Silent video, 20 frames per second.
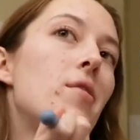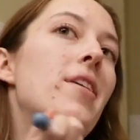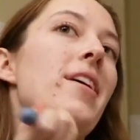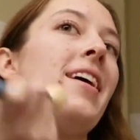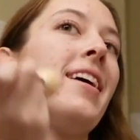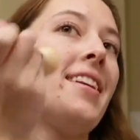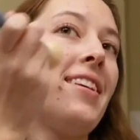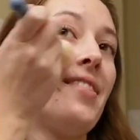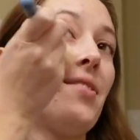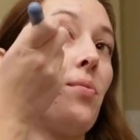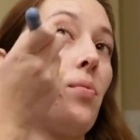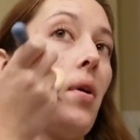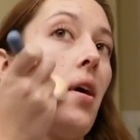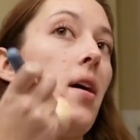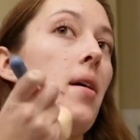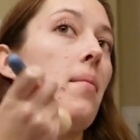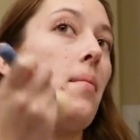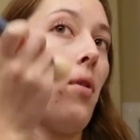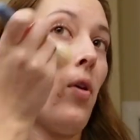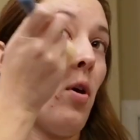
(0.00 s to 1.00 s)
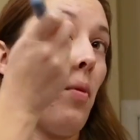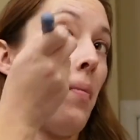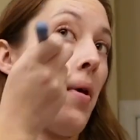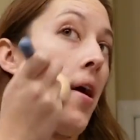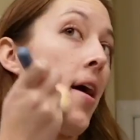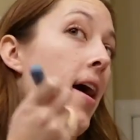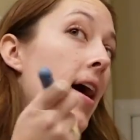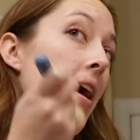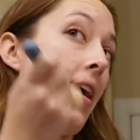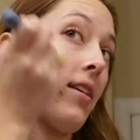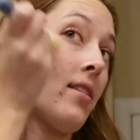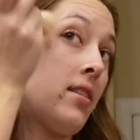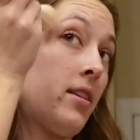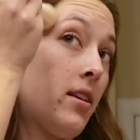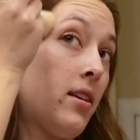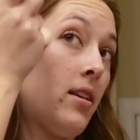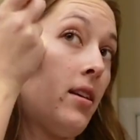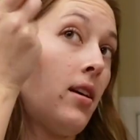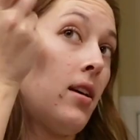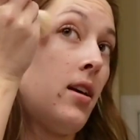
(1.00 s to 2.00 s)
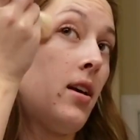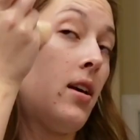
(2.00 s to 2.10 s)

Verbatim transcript: that is what all my acne